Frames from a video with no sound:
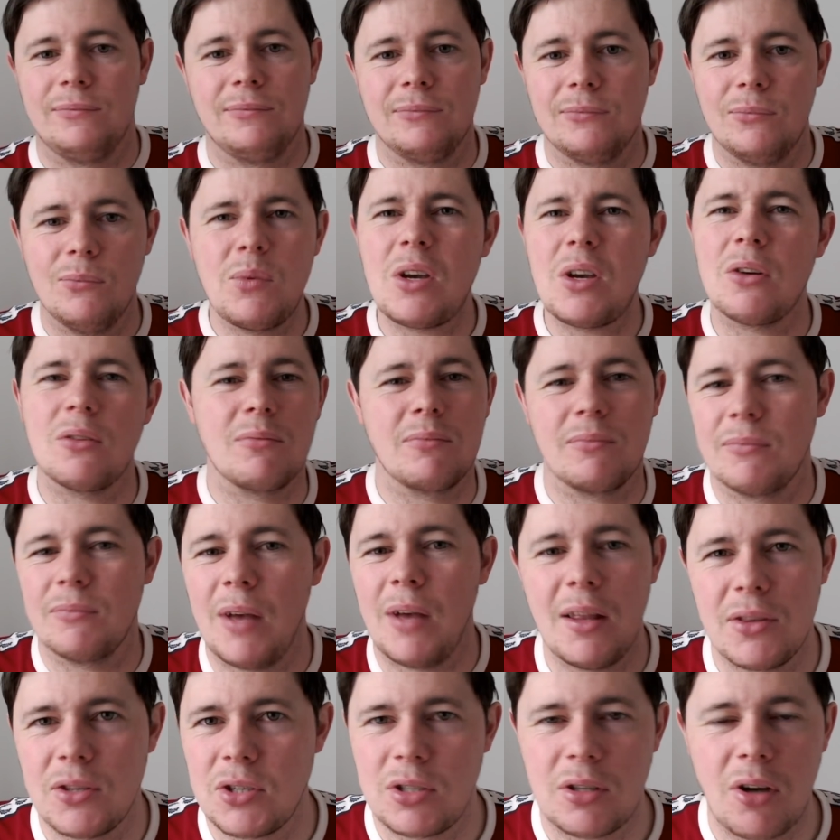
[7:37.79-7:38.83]
We got
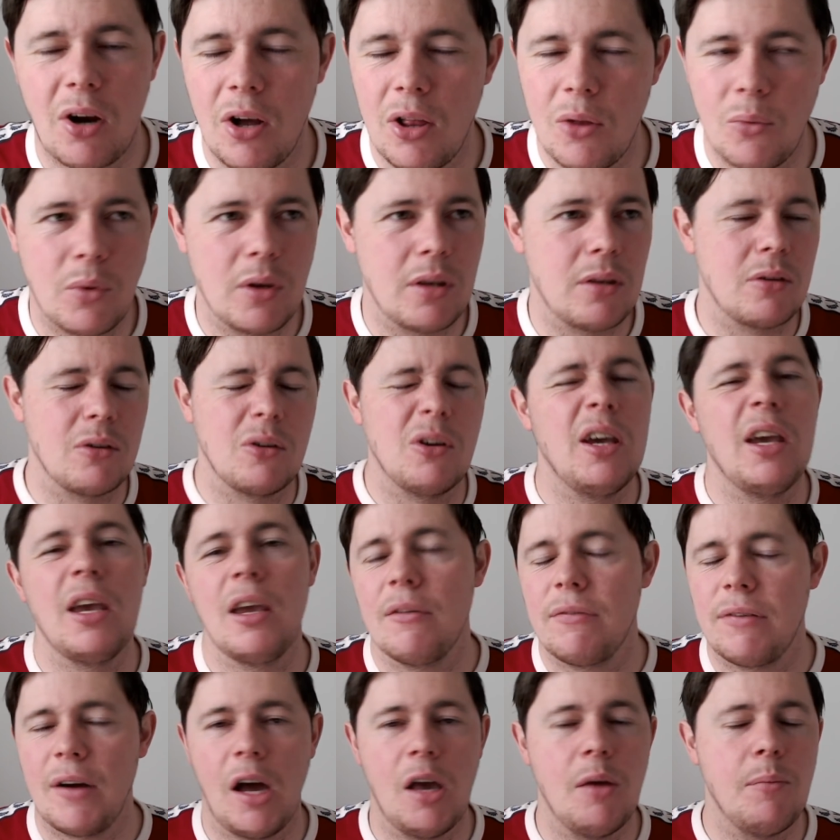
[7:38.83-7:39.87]
at the start of the window
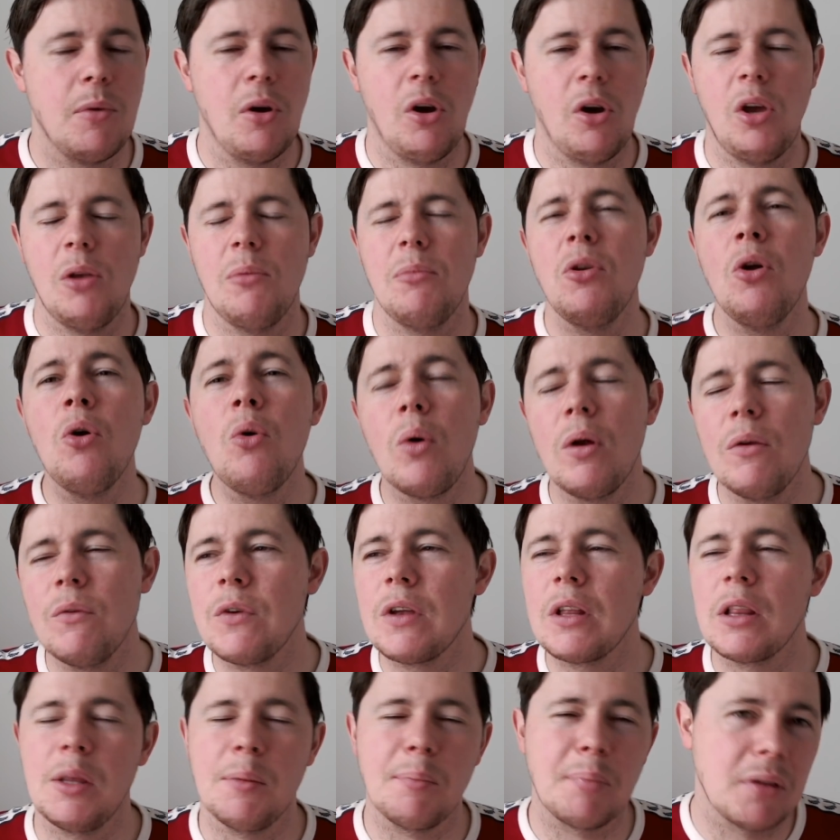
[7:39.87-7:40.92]
85 million. No one
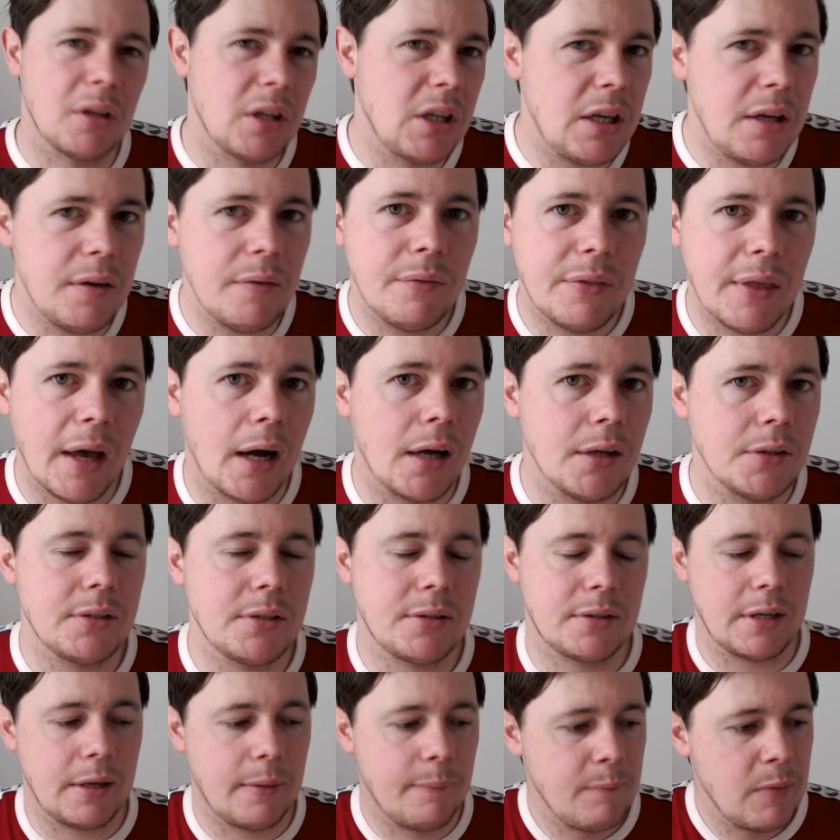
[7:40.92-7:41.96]
really believed that, did
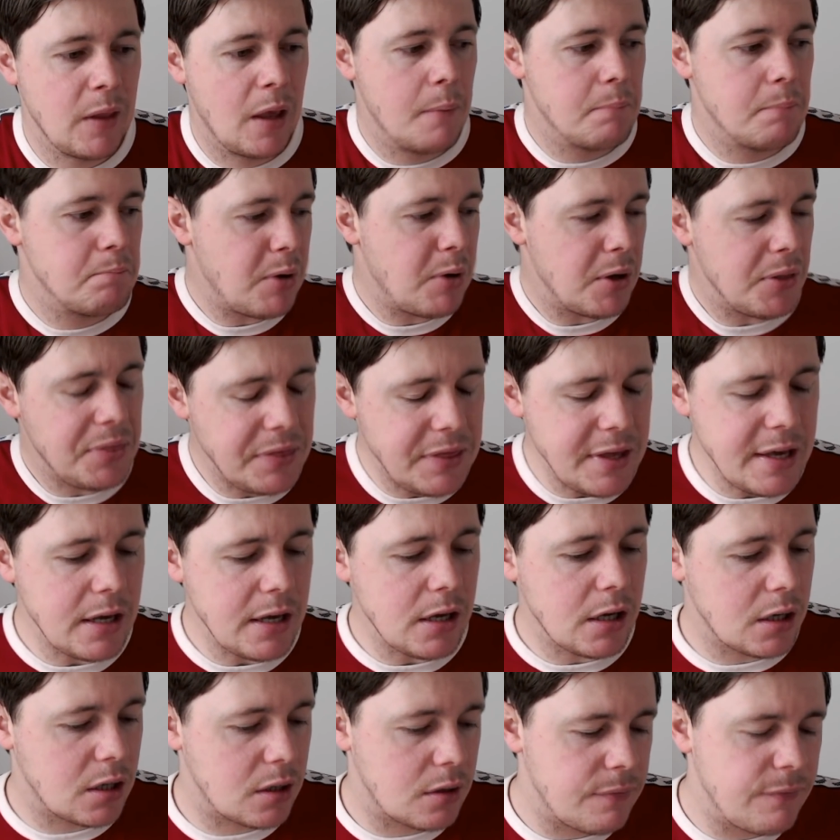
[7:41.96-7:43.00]
they? But I
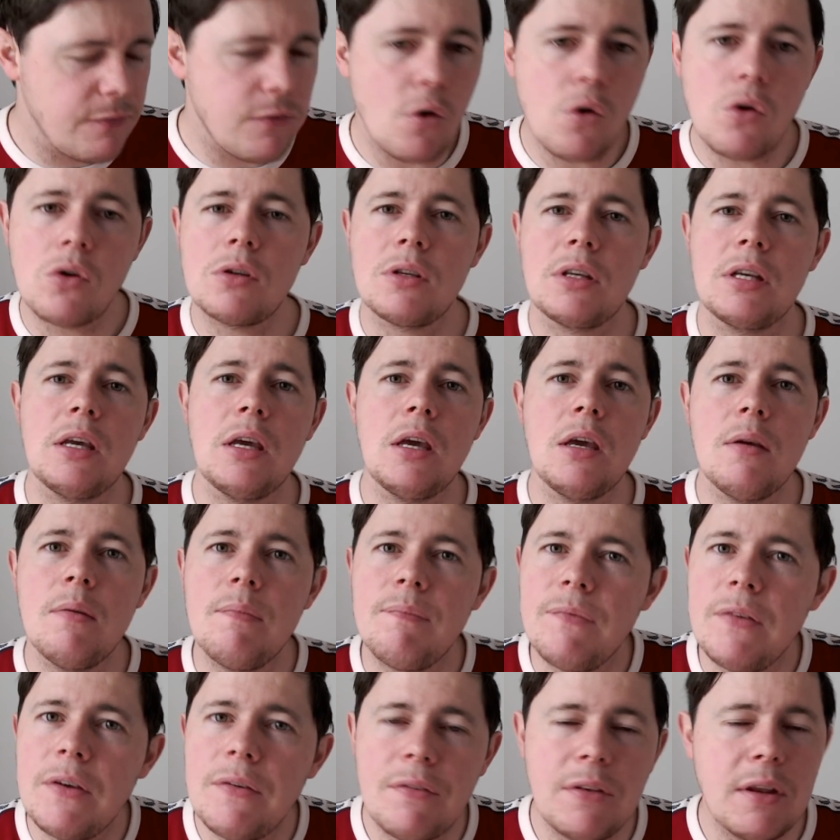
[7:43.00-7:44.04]
think 40,
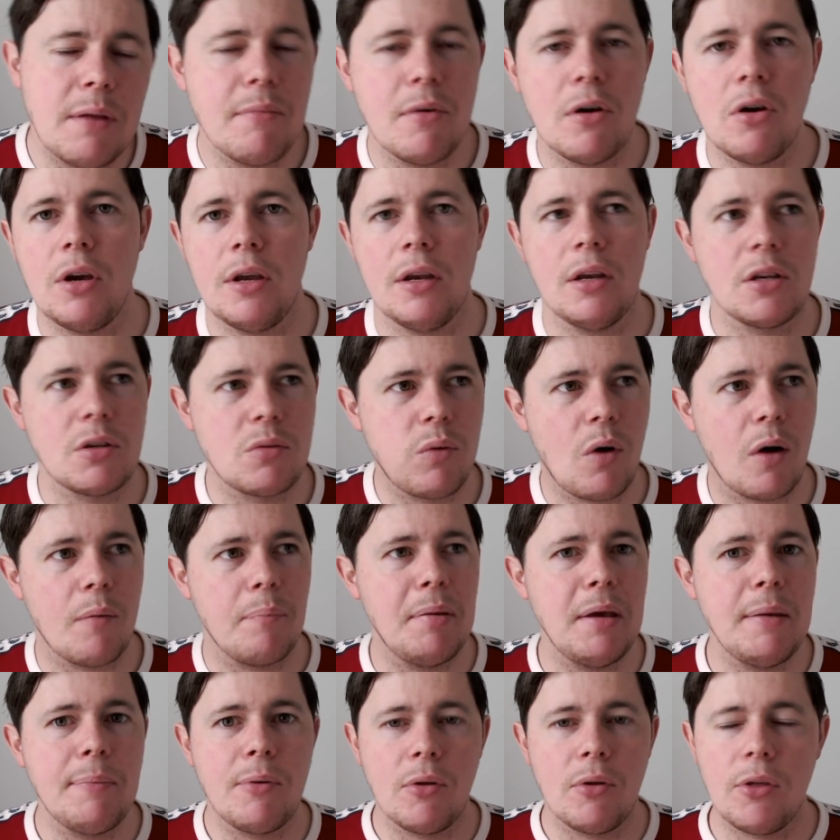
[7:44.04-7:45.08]
50 million is what
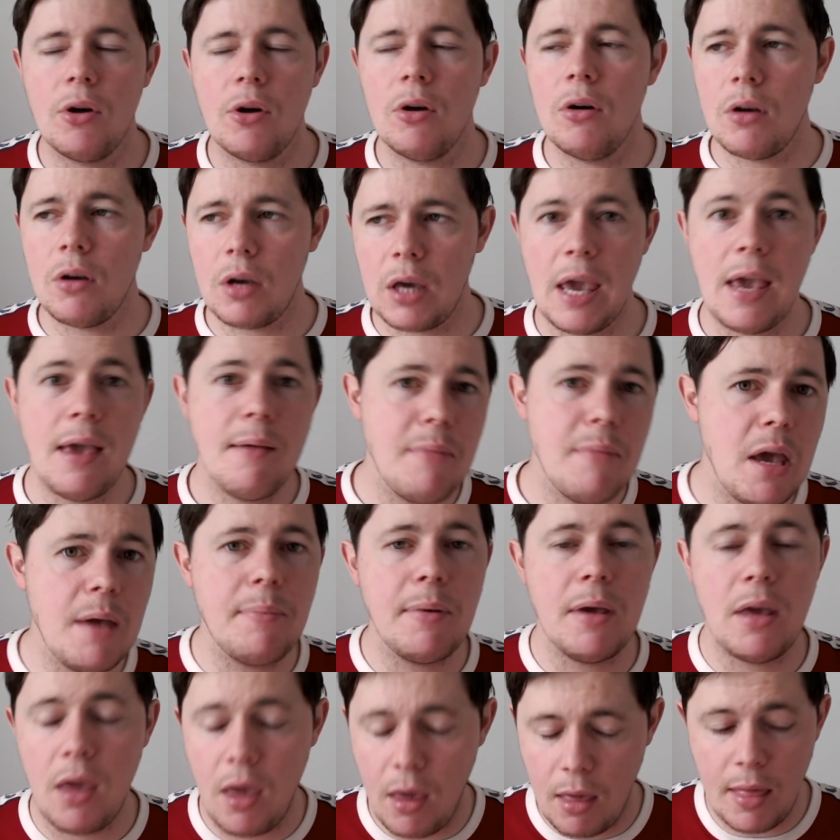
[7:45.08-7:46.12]
people thought. Okay,
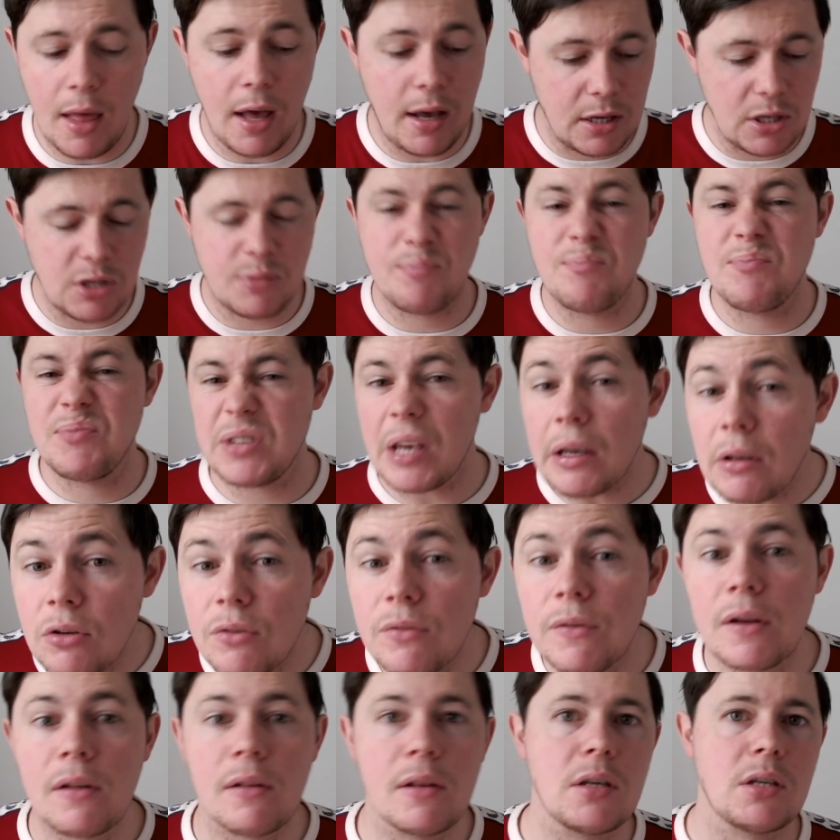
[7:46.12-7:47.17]
maybe that sounds
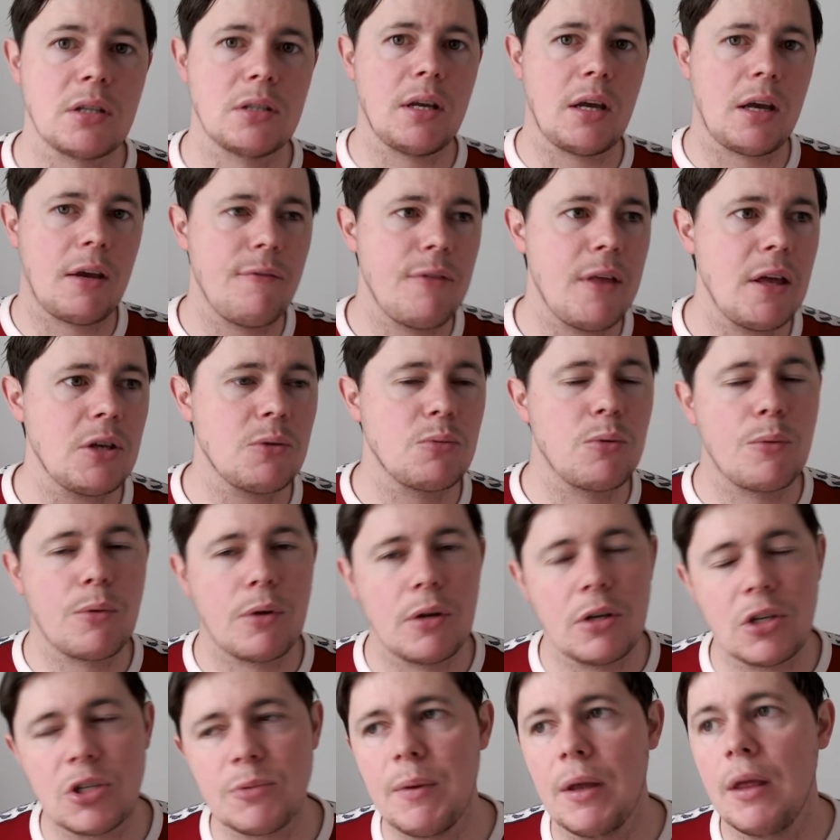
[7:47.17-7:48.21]
realistic if that's what we're going
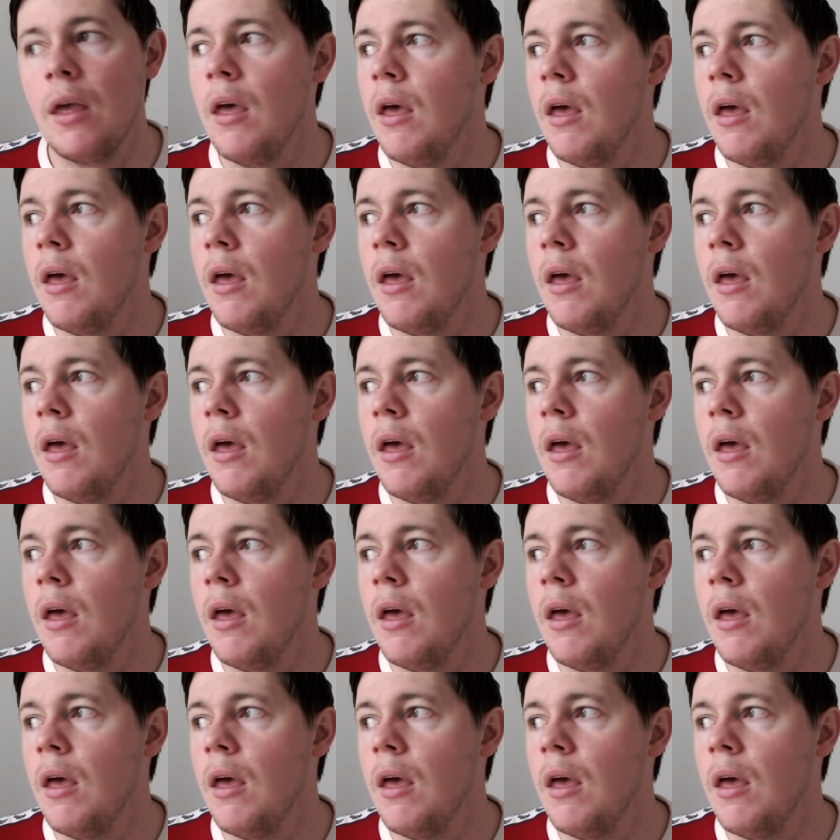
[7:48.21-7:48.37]
to spend.